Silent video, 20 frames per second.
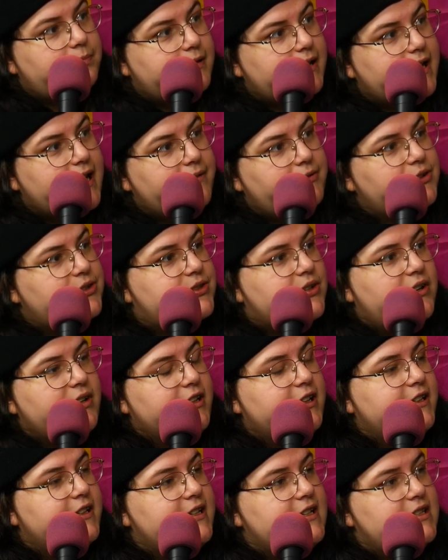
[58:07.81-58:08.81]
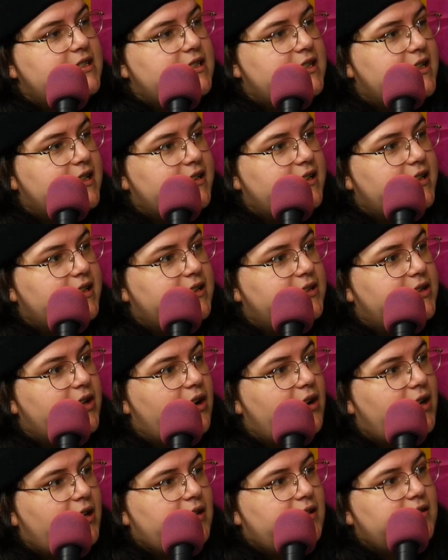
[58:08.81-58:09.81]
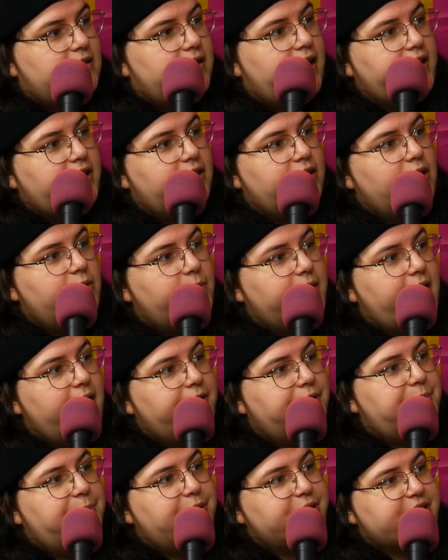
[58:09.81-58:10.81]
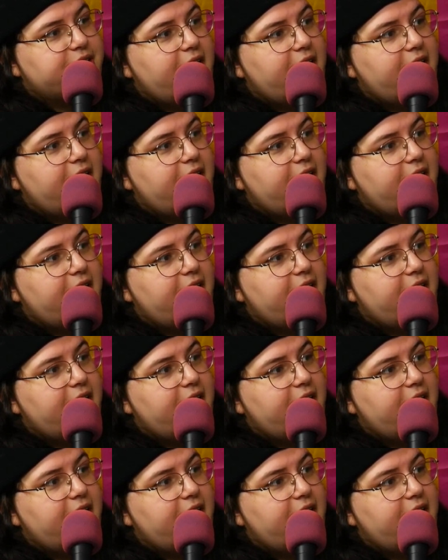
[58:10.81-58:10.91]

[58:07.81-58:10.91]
play every song on easy and get it all like you know 100%.